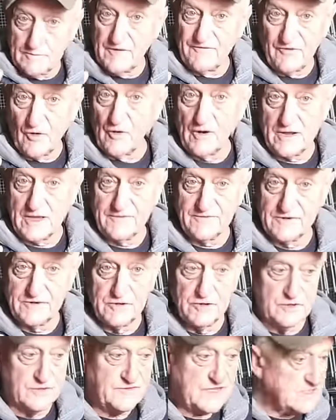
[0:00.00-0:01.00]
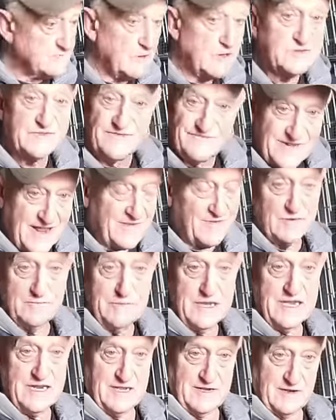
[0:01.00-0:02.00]
before I even do it. These birds have never
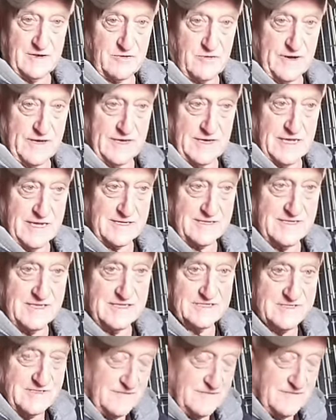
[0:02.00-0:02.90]
been in a crate like this.